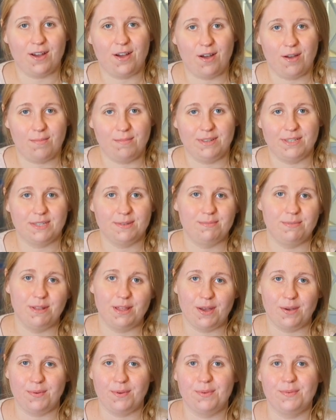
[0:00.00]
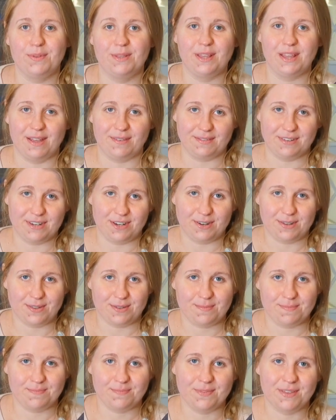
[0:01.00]
comments below. We would love to hear
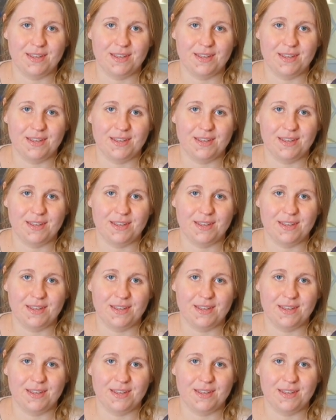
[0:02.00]
them.